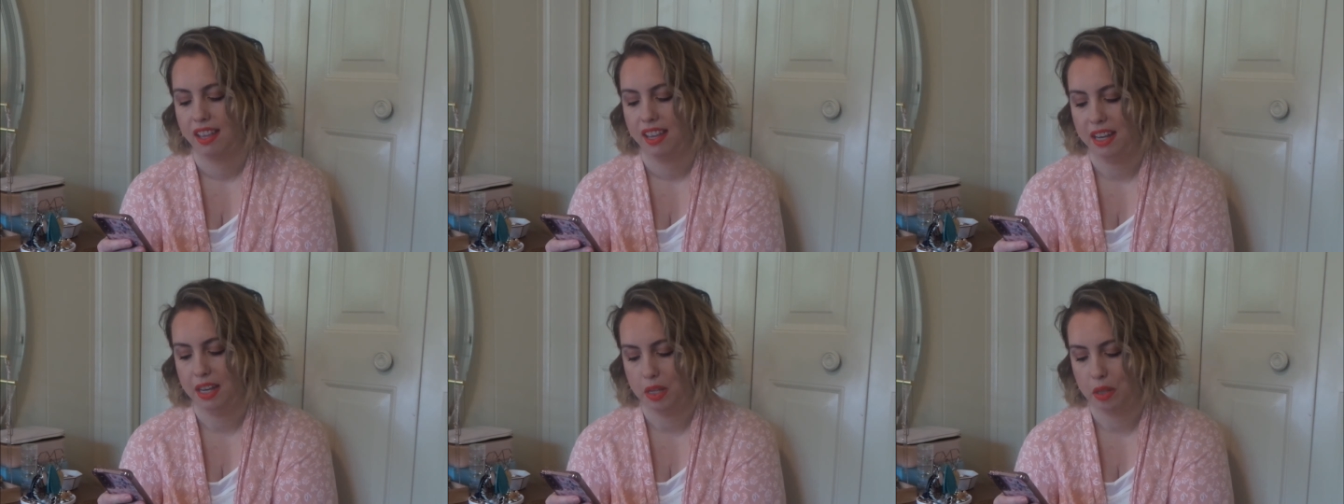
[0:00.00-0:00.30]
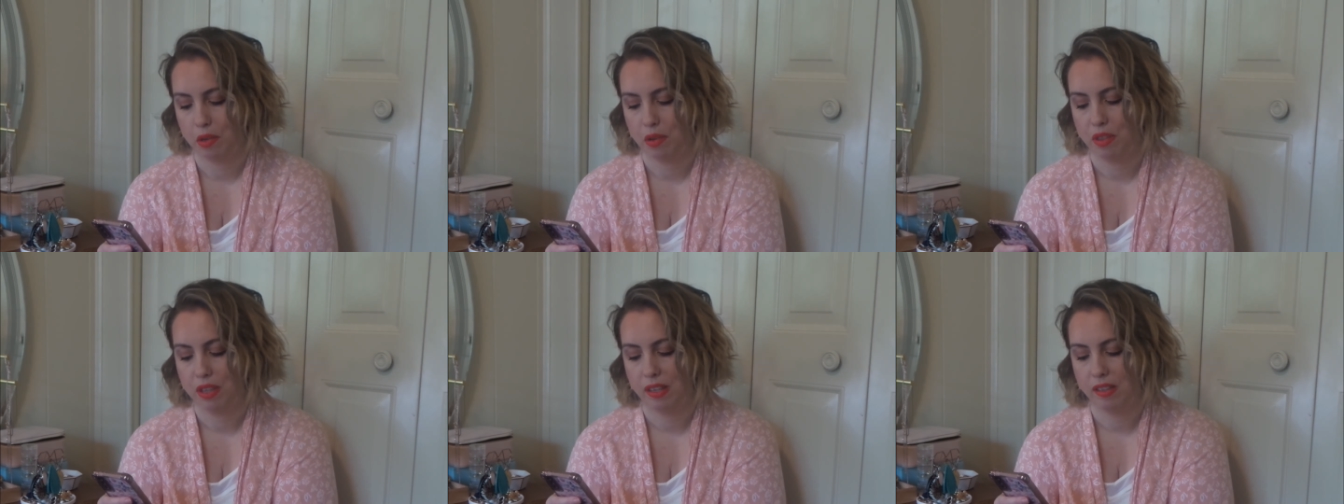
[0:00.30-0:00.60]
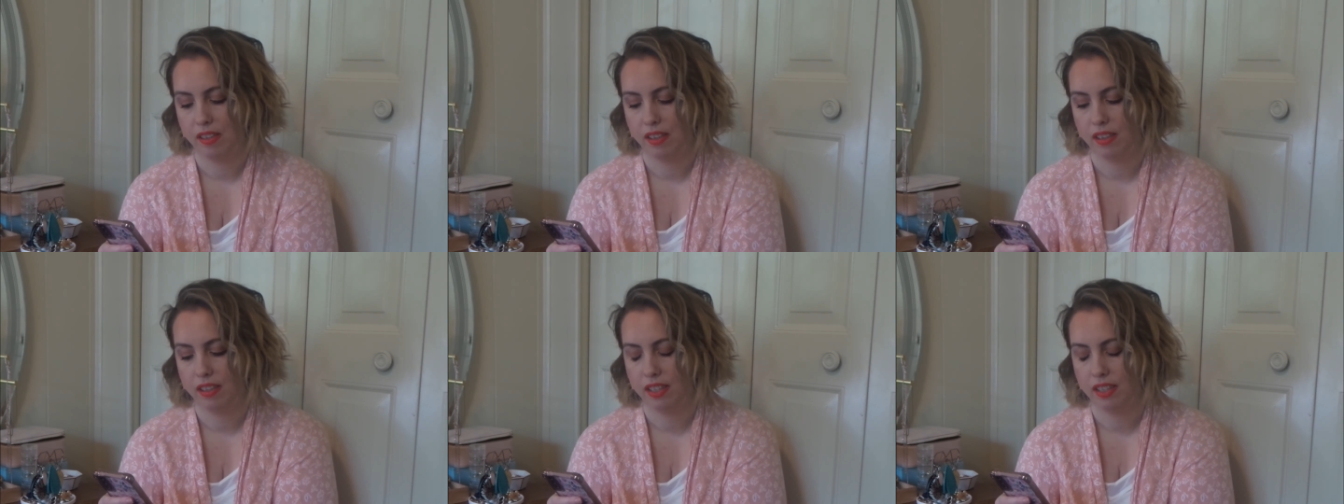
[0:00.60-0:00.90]
either the
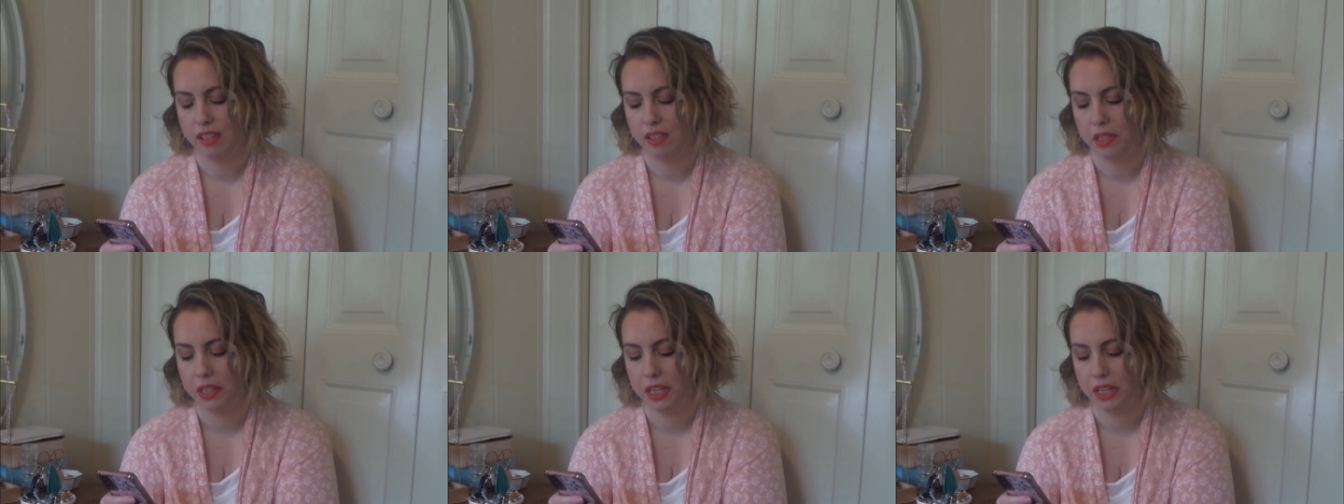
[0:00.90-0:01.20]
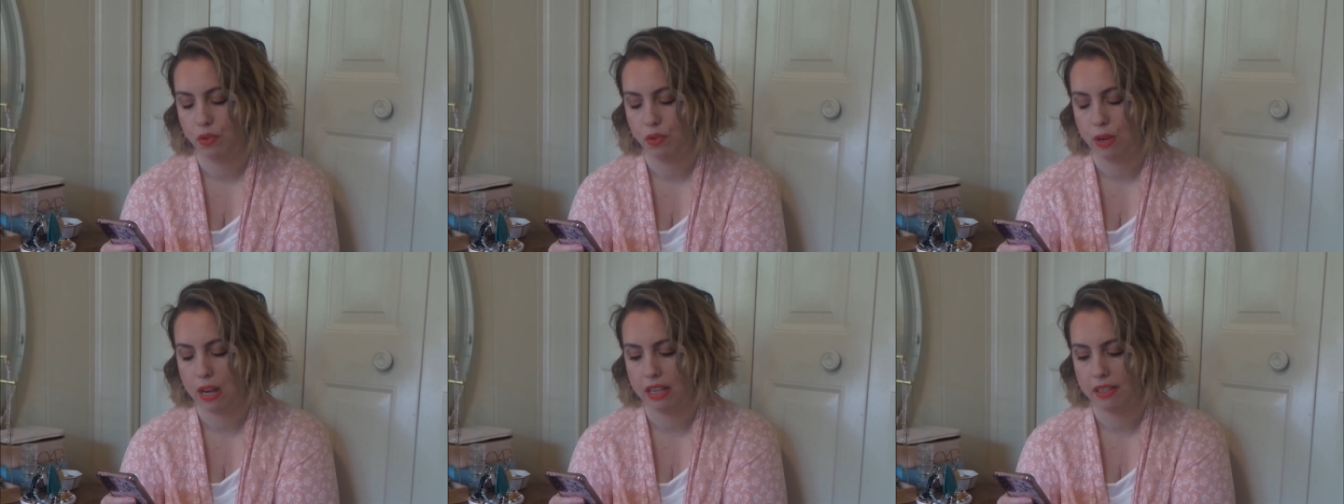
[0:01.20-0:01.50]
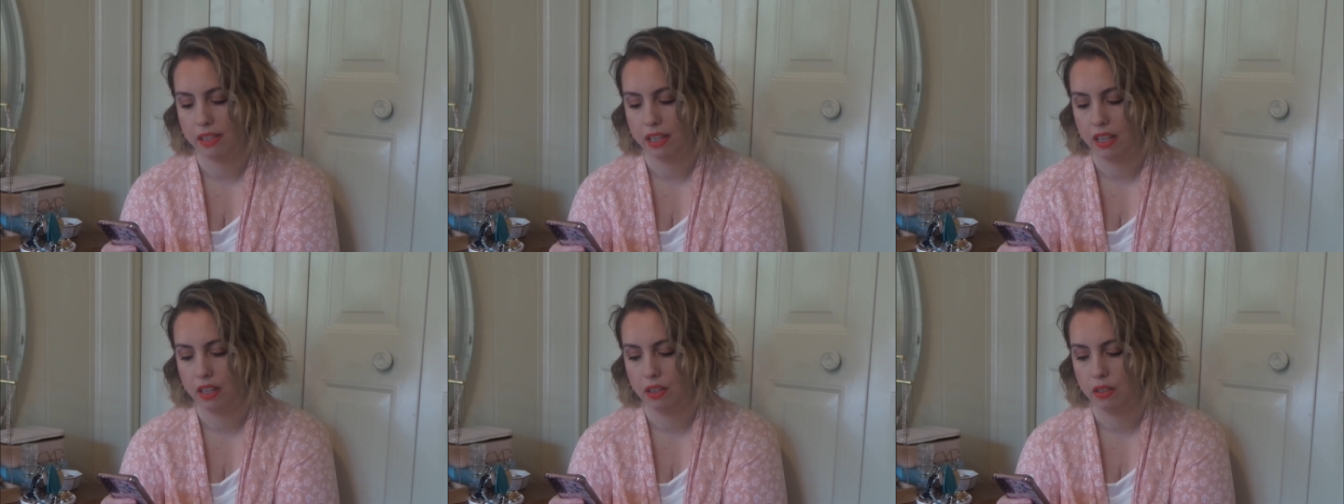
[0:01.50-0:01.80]
Cecilia
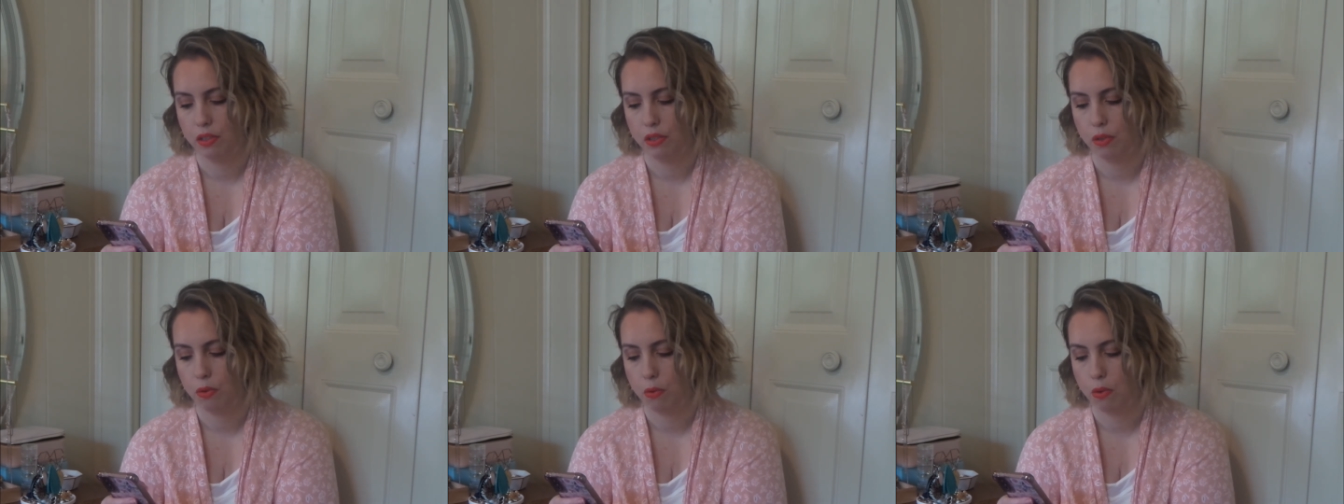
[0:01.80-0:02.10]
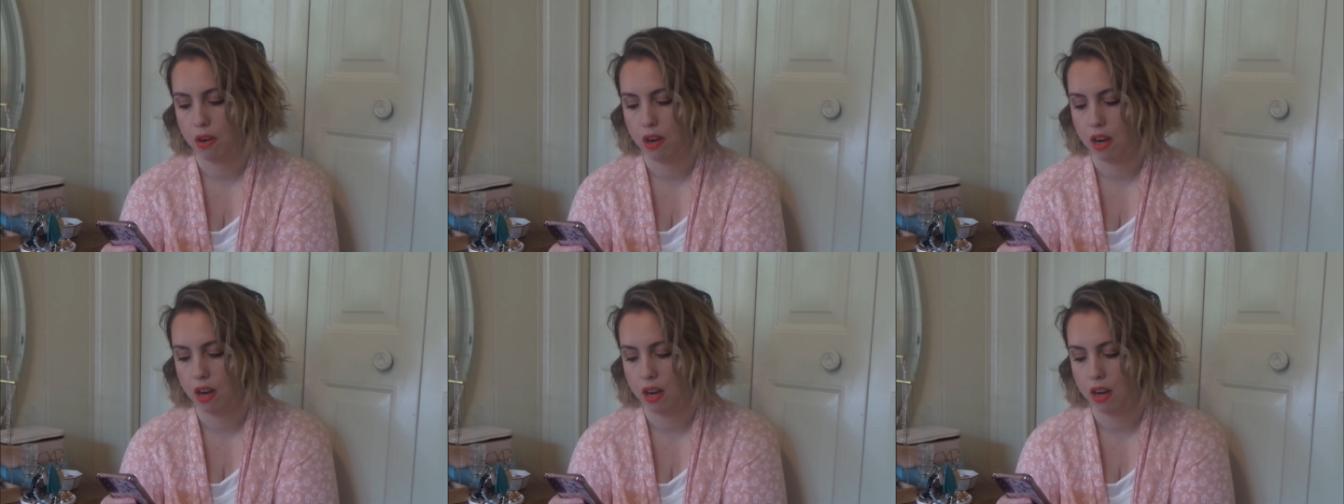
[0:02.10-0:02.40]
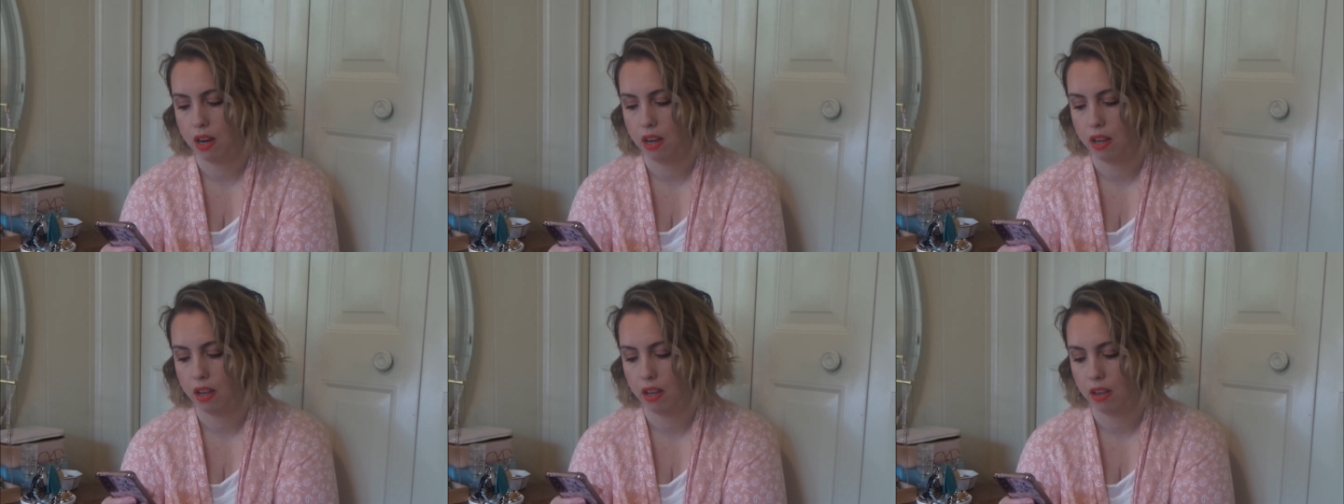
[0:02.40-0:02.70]
dress in Adore